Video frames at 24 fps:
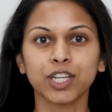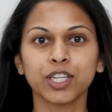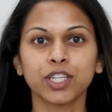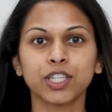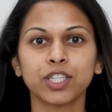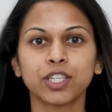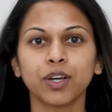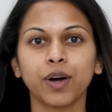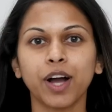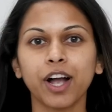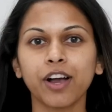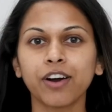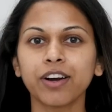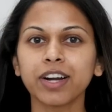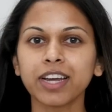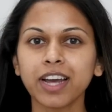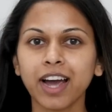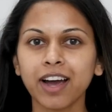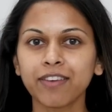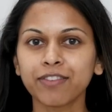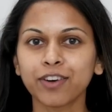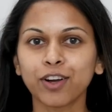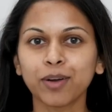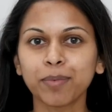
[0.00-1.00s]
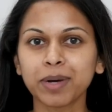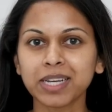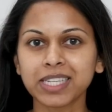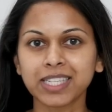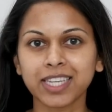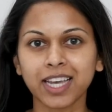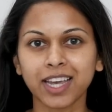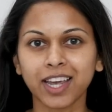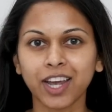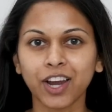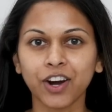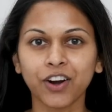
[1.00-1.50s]
So I already have all my
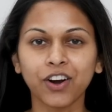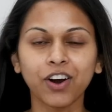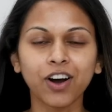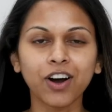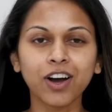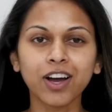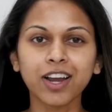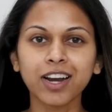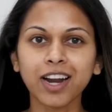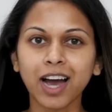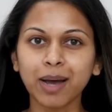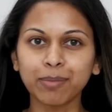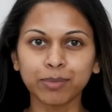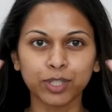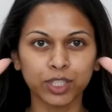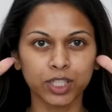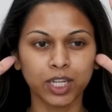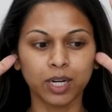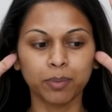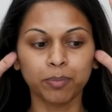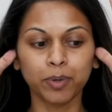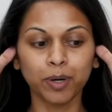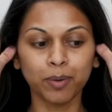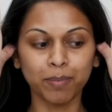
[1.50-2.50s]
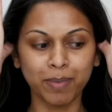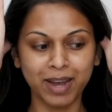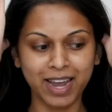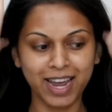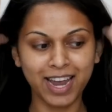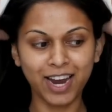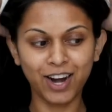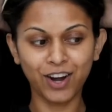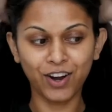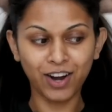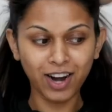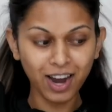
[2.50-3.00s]
skincare on. I'm just gonna put my
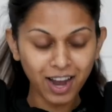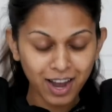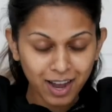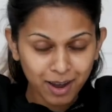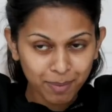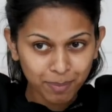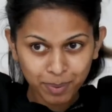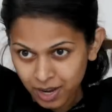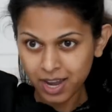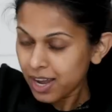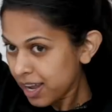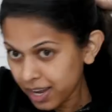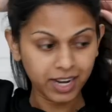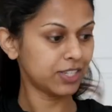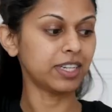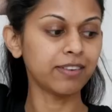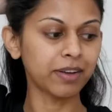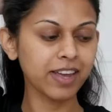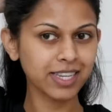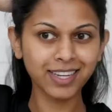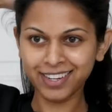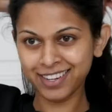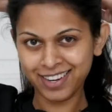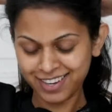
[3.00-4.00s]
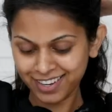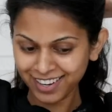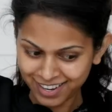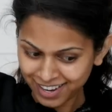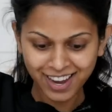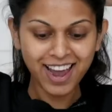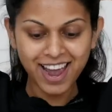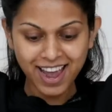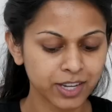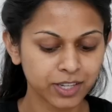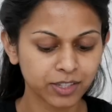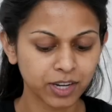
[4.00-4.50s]
hair up.
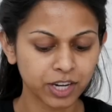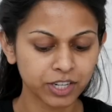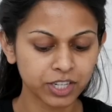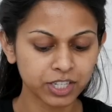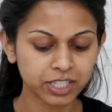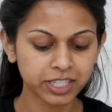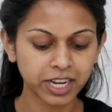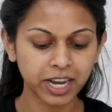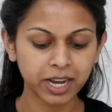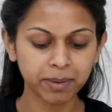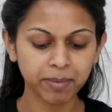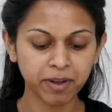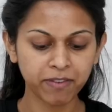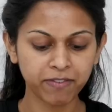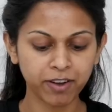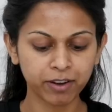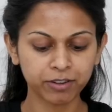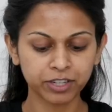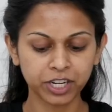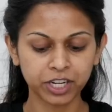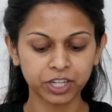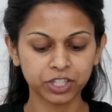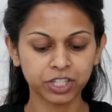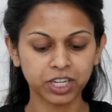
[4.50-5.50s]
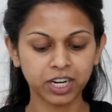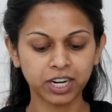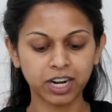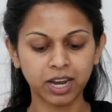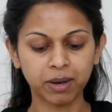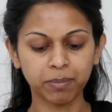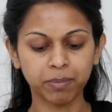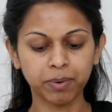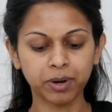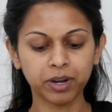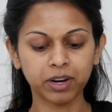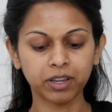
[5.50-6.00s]
So I just take my foundation
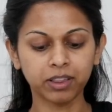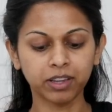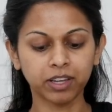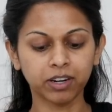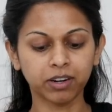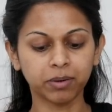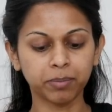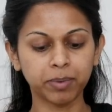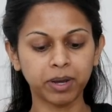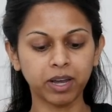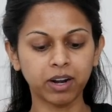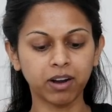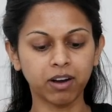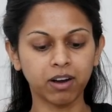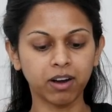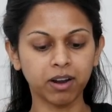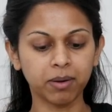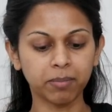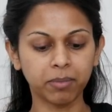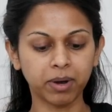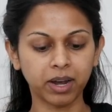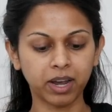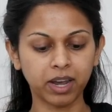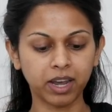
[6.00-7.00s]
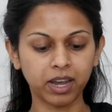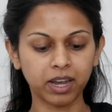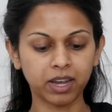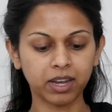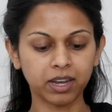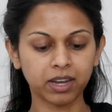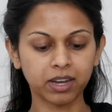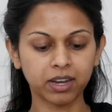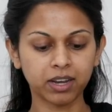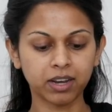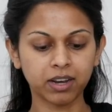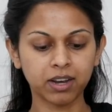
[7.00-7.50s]
and put a little bit on my
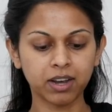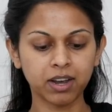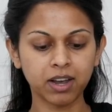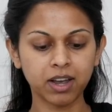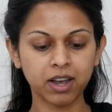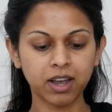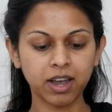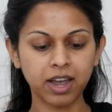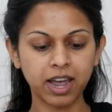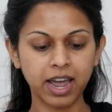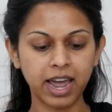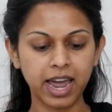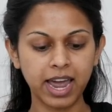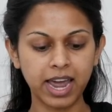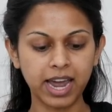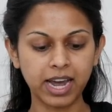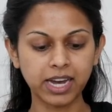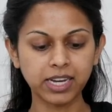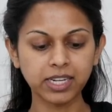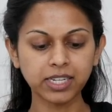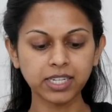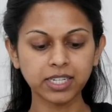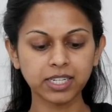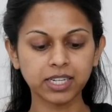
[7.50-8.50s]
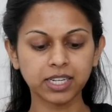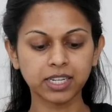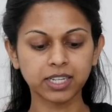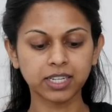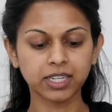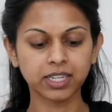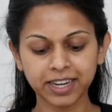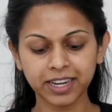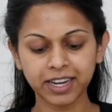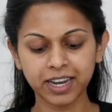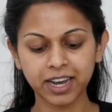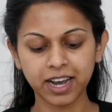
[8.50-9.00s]
hand,
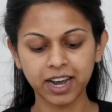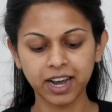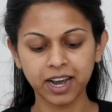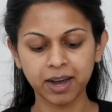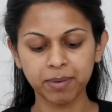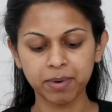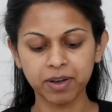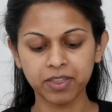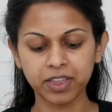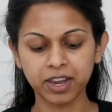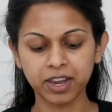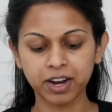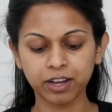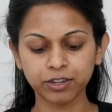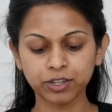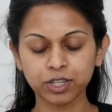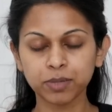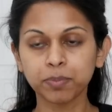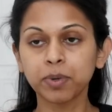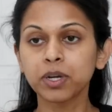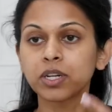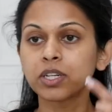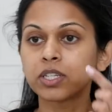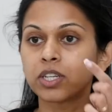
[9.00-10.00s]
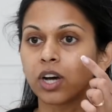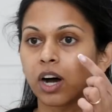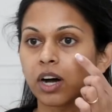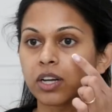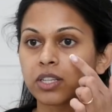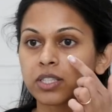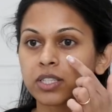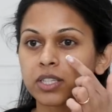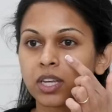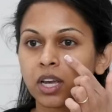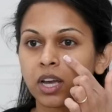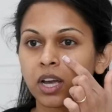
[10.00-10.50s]
and then I'll just put
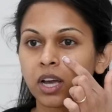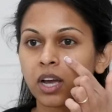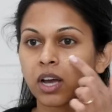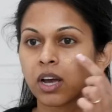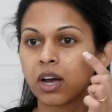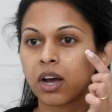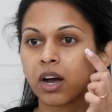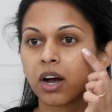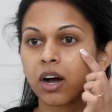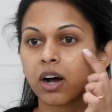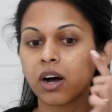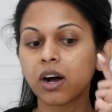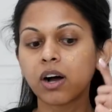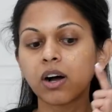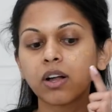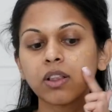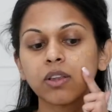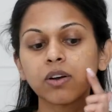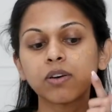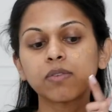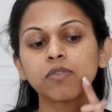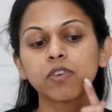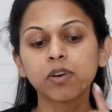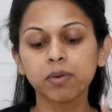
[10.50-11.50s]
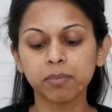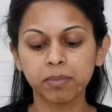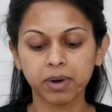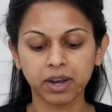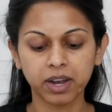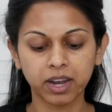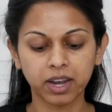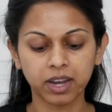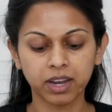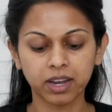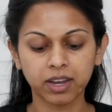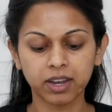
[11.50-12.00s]
dots all over
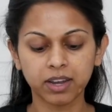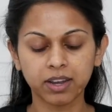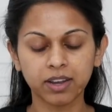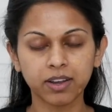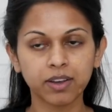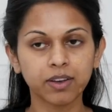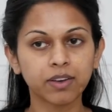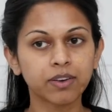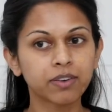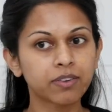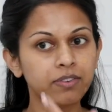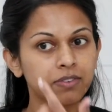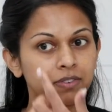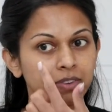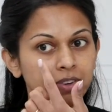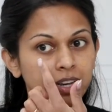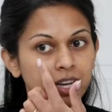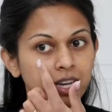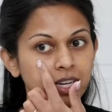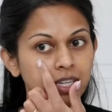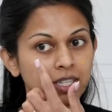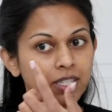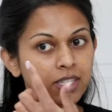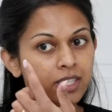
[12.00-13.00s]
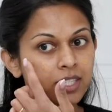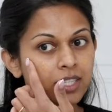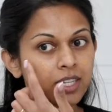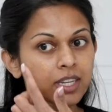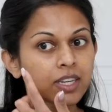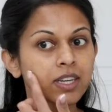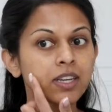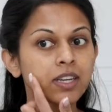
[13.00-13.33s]
my face.